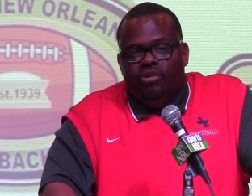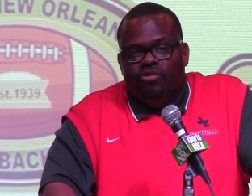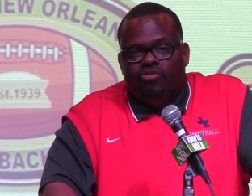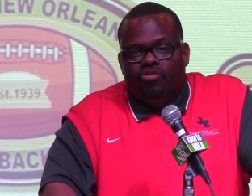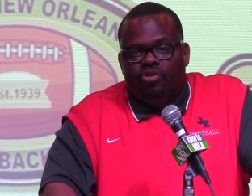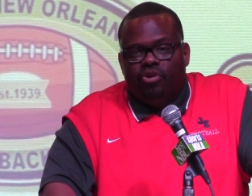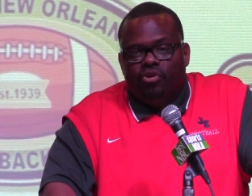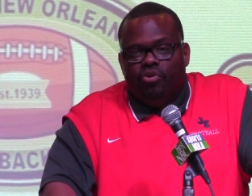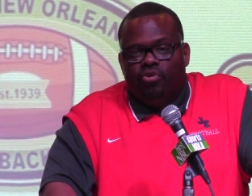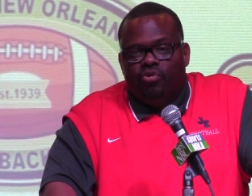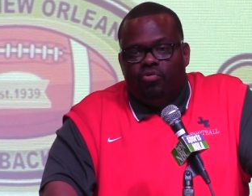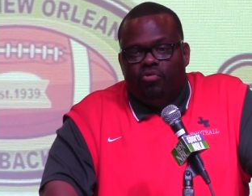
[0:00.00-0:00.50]

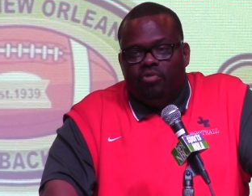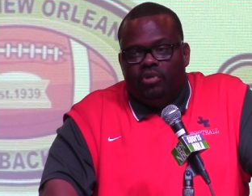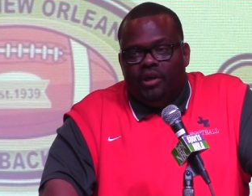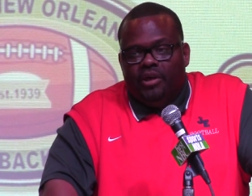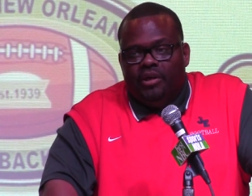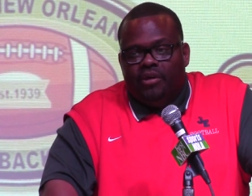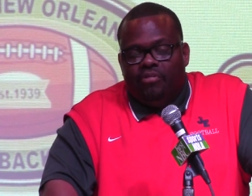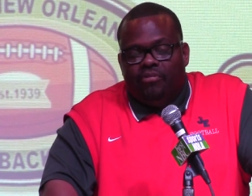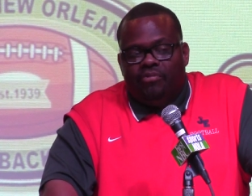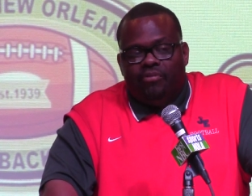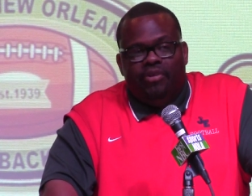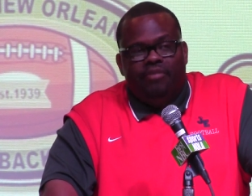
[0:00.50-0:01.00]
So
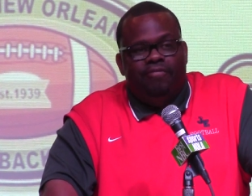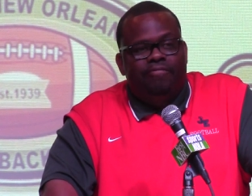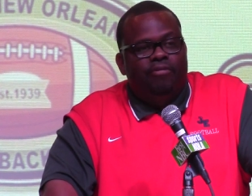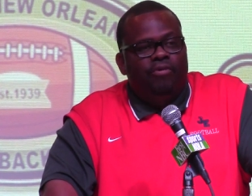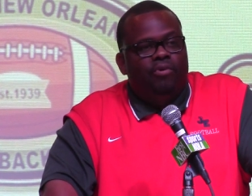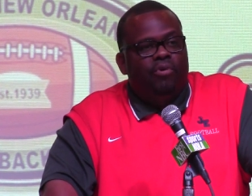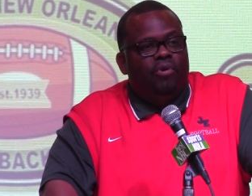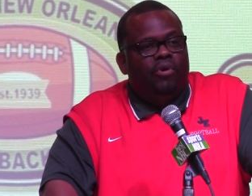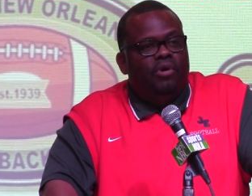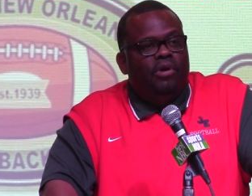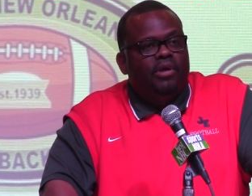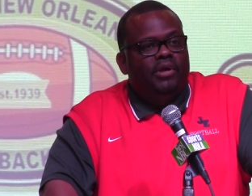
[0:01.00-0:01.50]
in the three
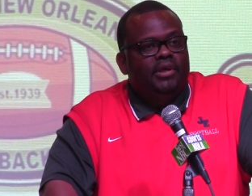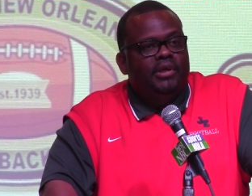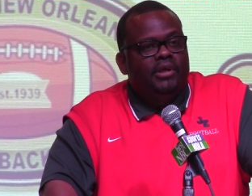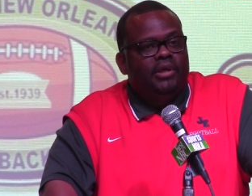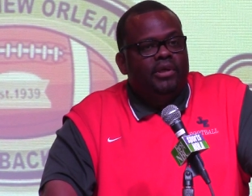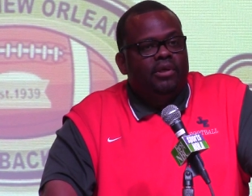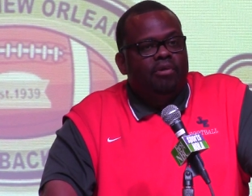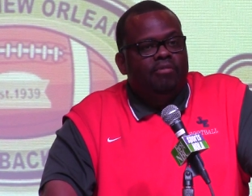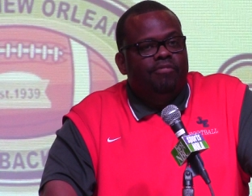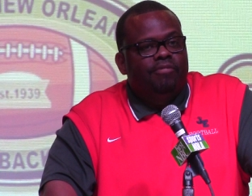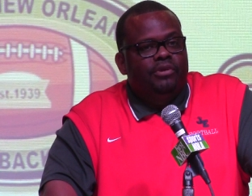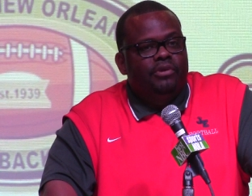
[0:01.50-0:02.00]
four, you
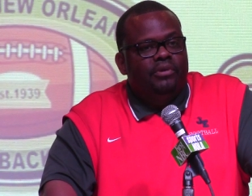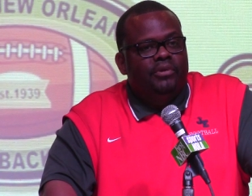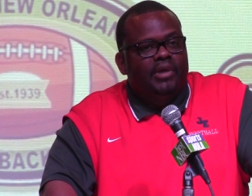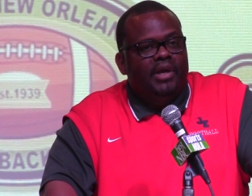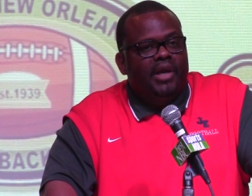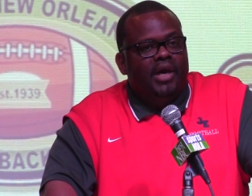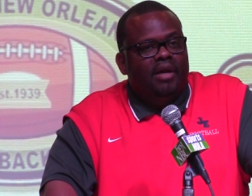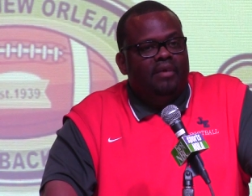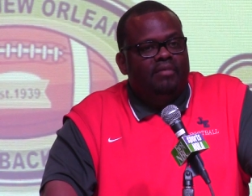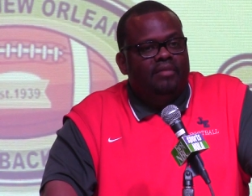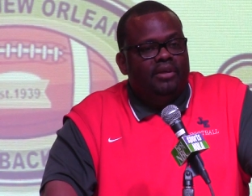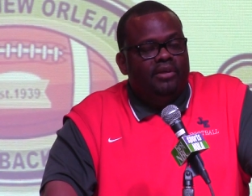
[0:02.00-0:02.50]
know, for you
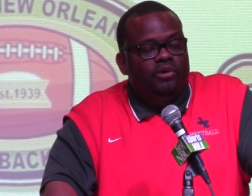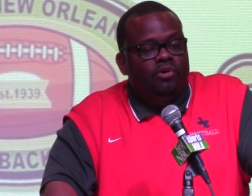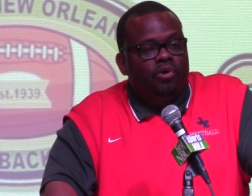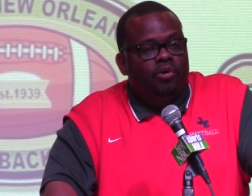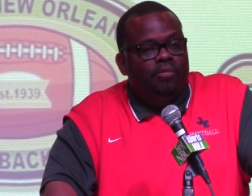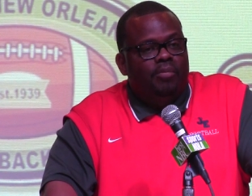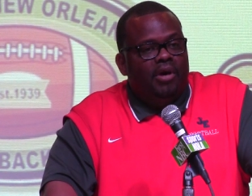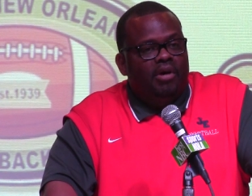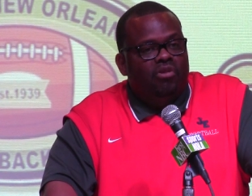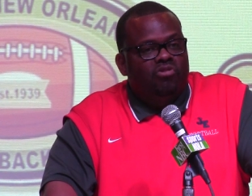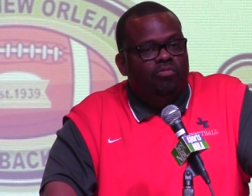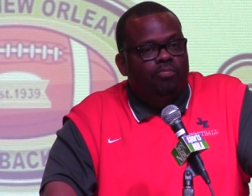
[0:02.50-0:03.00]
guys that know
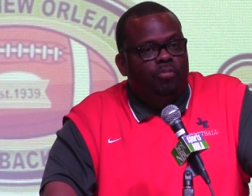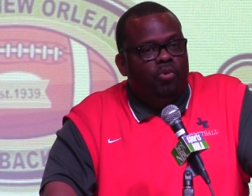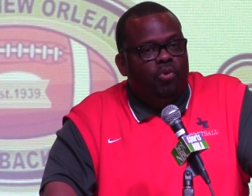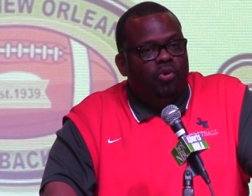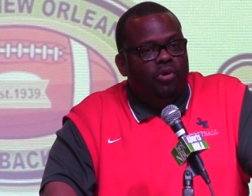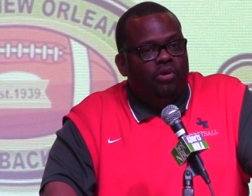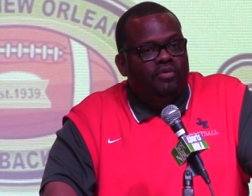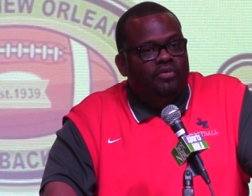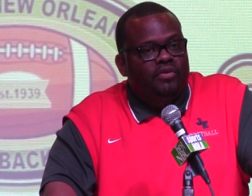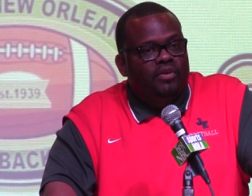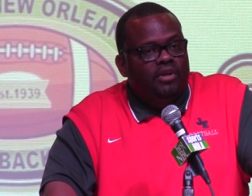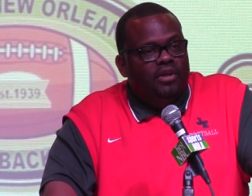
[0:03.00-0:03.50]
about
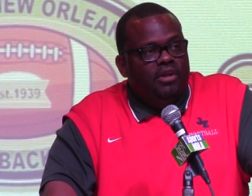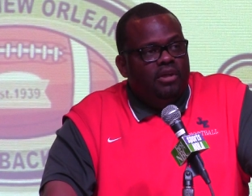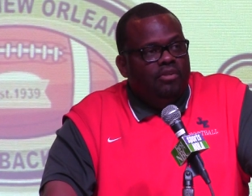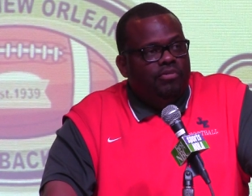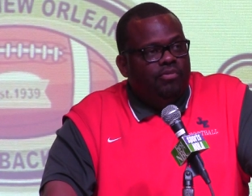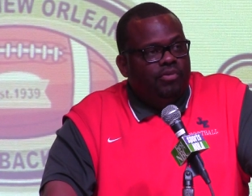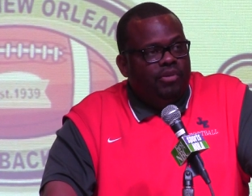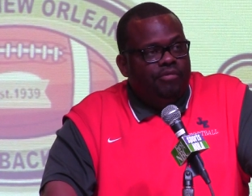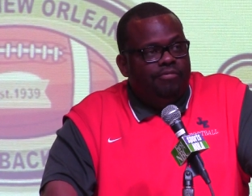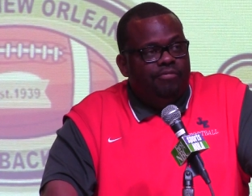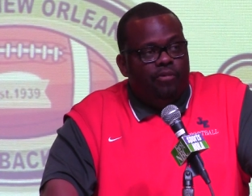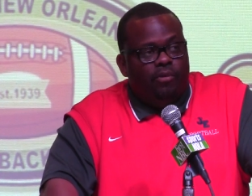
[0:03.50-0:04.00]
sports,
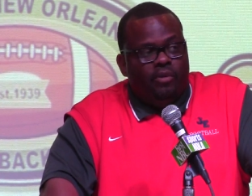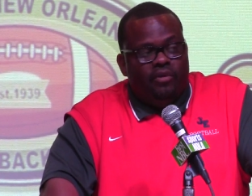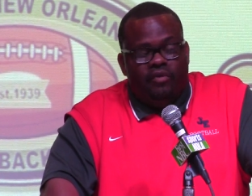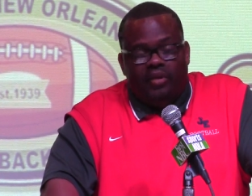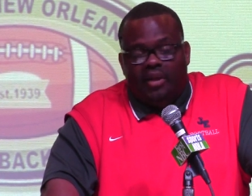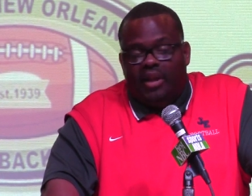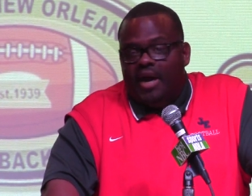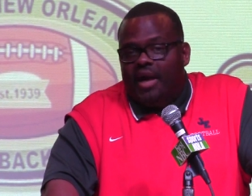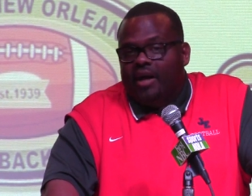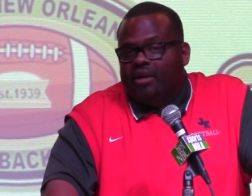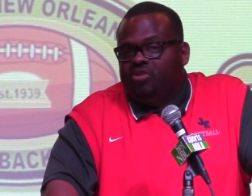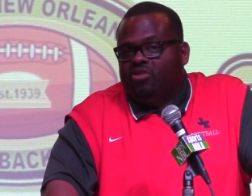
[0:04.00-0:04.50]
three four is a
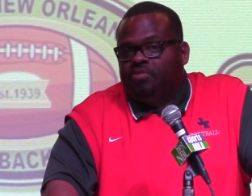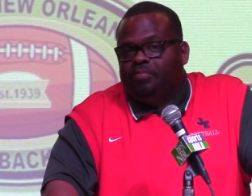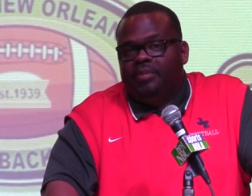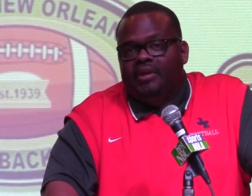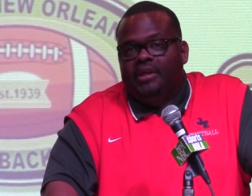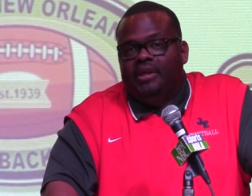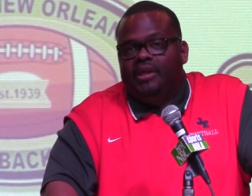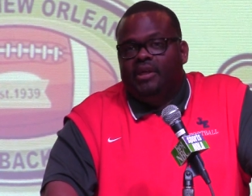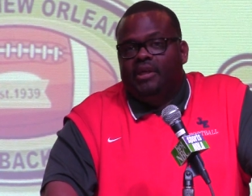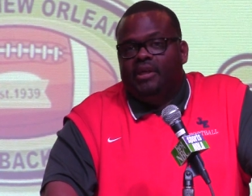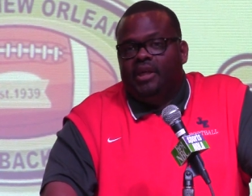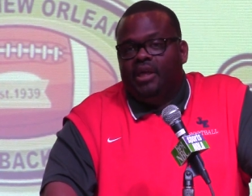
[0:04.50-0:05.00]
lot of
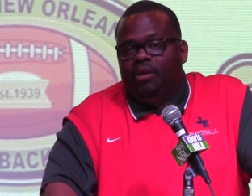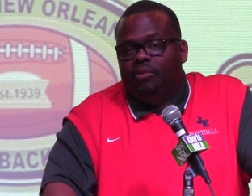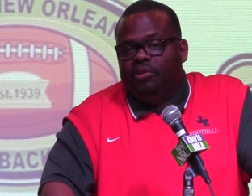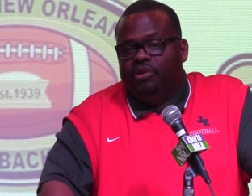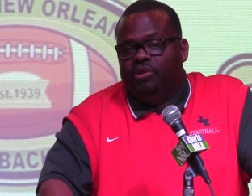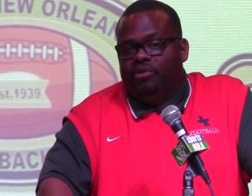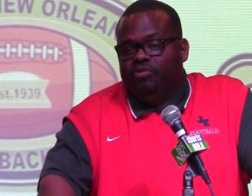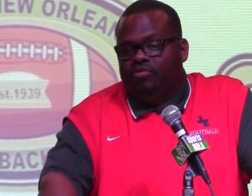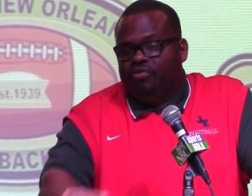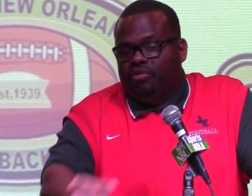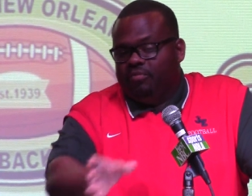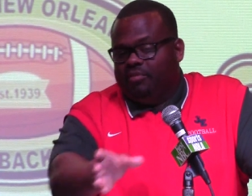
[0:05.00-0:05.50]
speed, and we
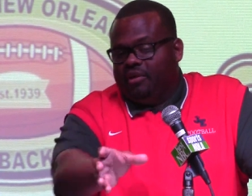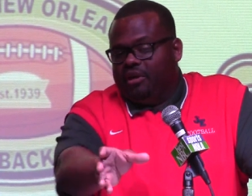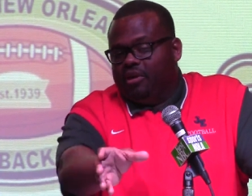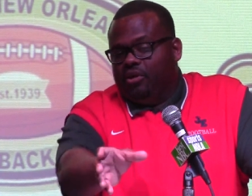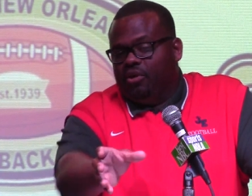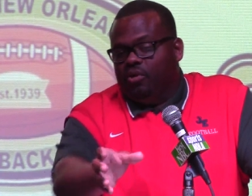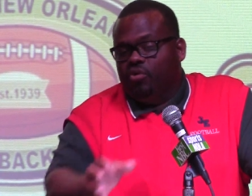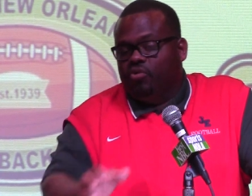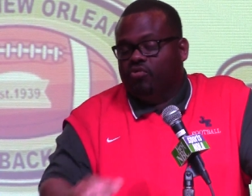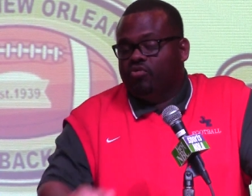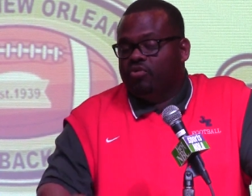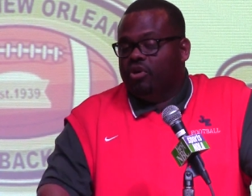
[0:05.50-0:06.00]
use the big
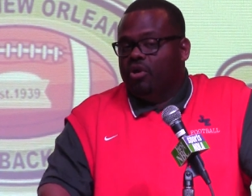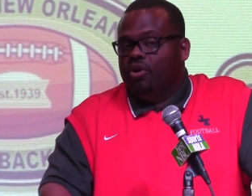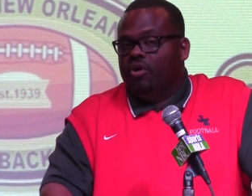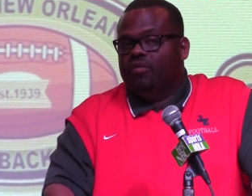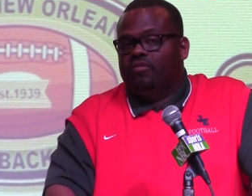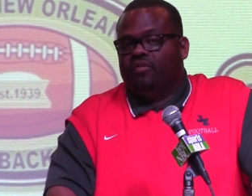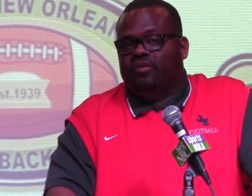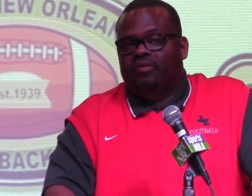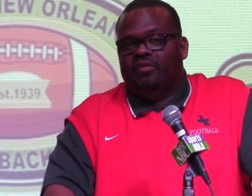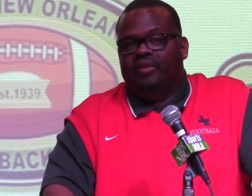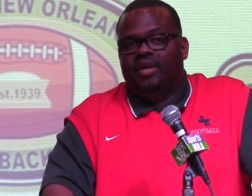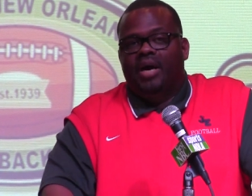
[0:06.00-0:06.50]
nose
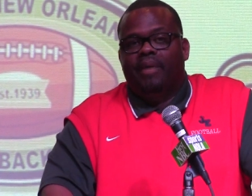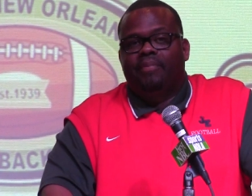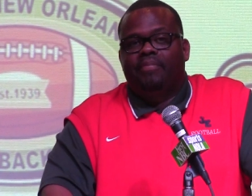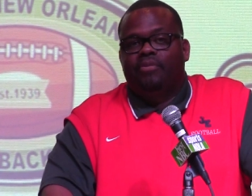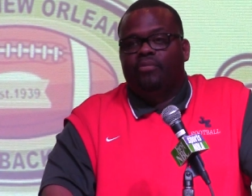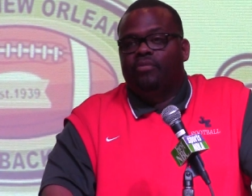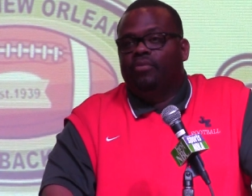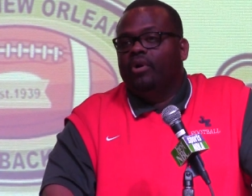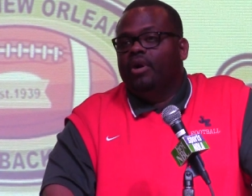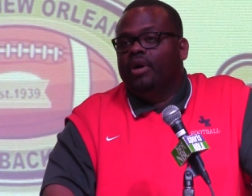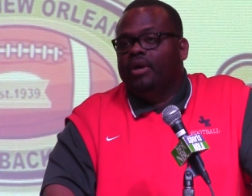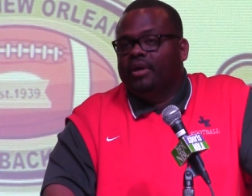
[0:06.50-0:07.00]
guards to stop the
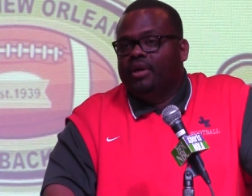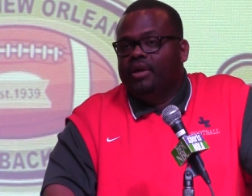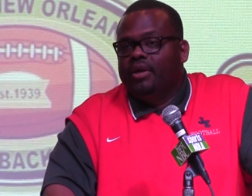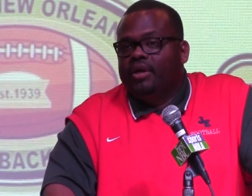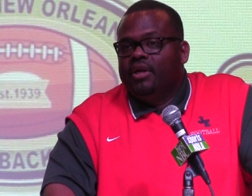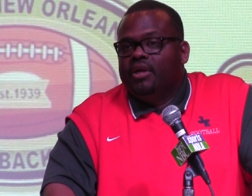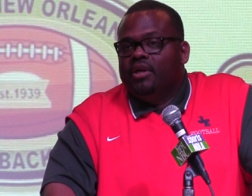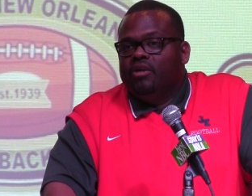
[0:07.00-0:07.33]
run.